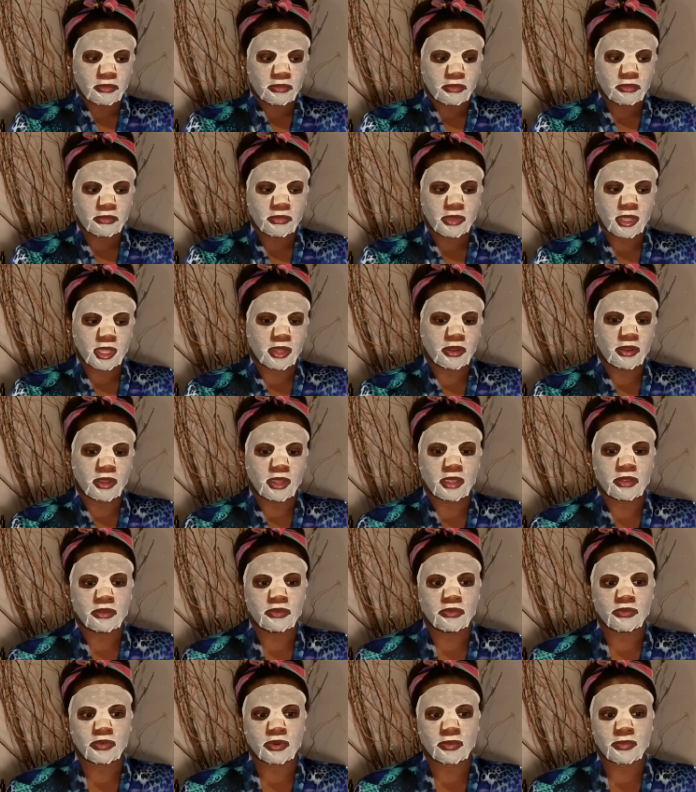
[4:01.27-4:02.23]
It
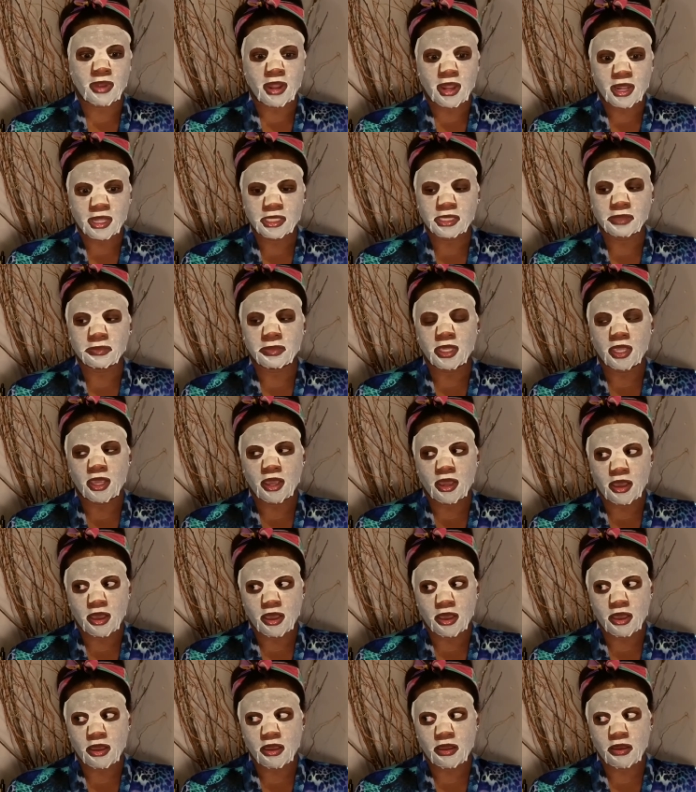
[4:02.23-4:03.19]
reminds me
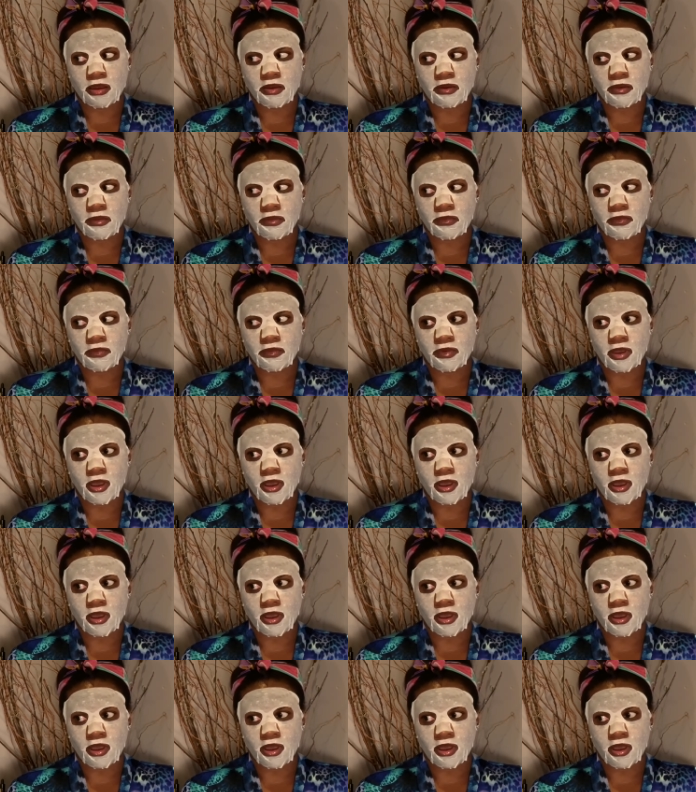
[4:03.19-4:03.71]
of